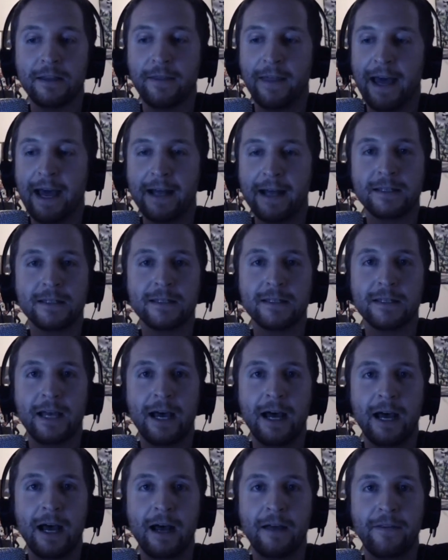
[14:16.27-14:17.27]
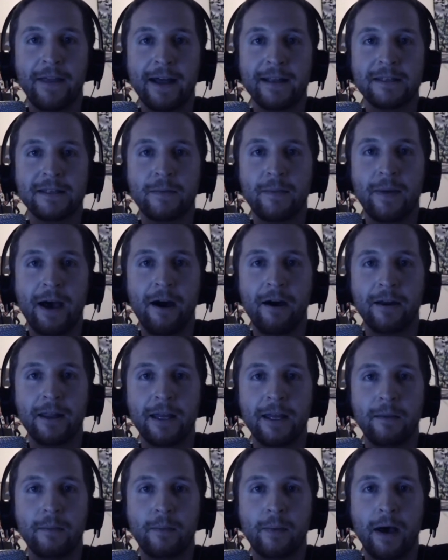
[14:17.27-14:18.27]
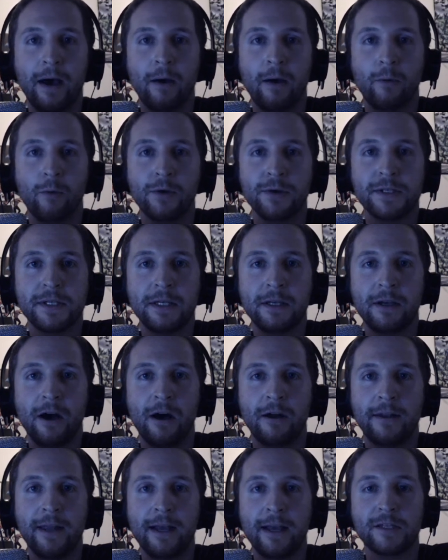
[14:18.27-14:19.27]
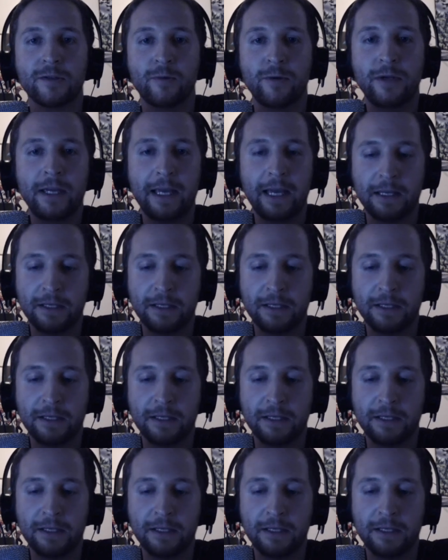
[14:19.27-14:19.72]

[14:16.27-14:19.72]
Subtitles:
That's about it, but we'll see y'all next week.